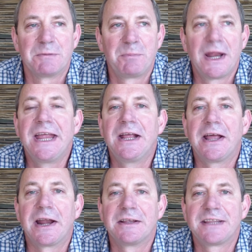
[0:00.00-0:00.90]
playing
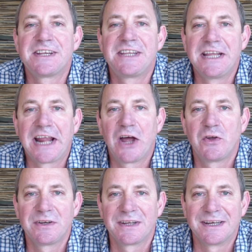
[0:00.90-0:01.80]
testing
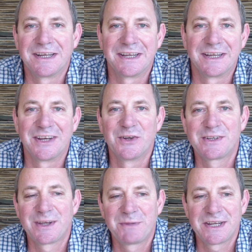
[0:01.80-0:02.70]
ground and do
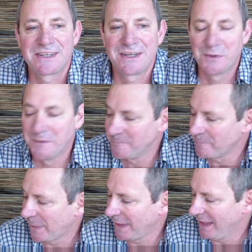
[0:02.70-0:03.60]
some testing
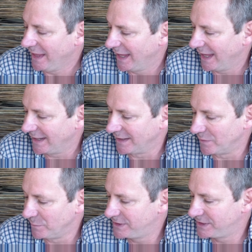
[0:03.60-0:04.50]
and
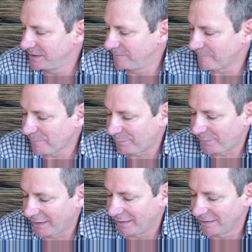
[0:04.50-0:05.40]
mixing
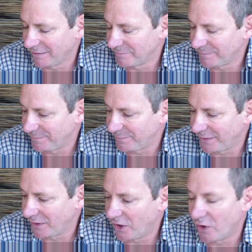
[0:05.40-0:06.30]

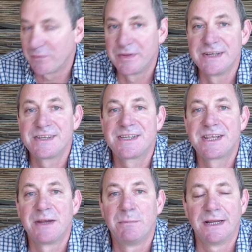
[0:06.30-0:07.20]
of these
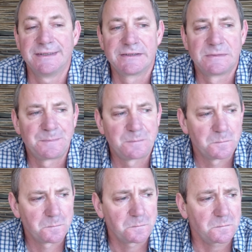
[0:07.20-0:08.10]
three blends.
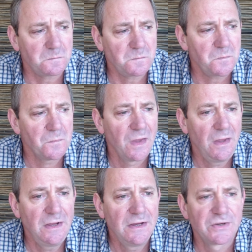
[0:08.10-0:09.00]

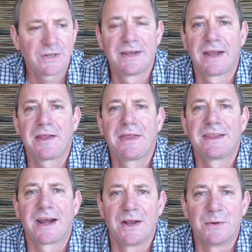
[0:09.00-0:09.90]
Just another thing
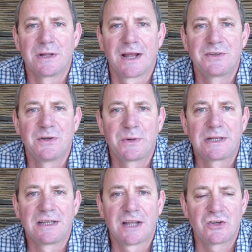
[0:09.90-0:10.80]
that I would like to
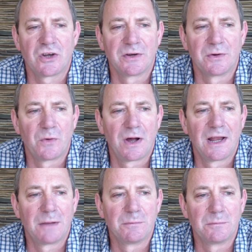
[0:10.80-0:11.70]
quickly touch on while
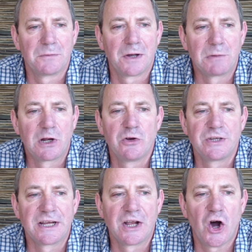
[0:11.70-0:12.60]
I'm
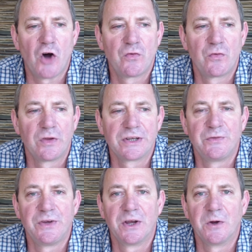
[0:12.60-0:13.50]
closing off this
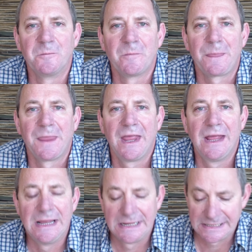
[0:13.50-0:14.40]
video
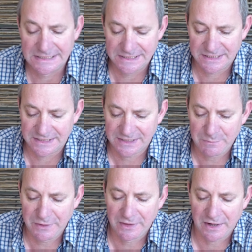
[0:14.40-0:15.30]
is
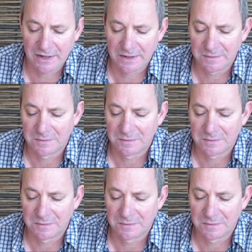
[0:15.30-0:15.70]
something that I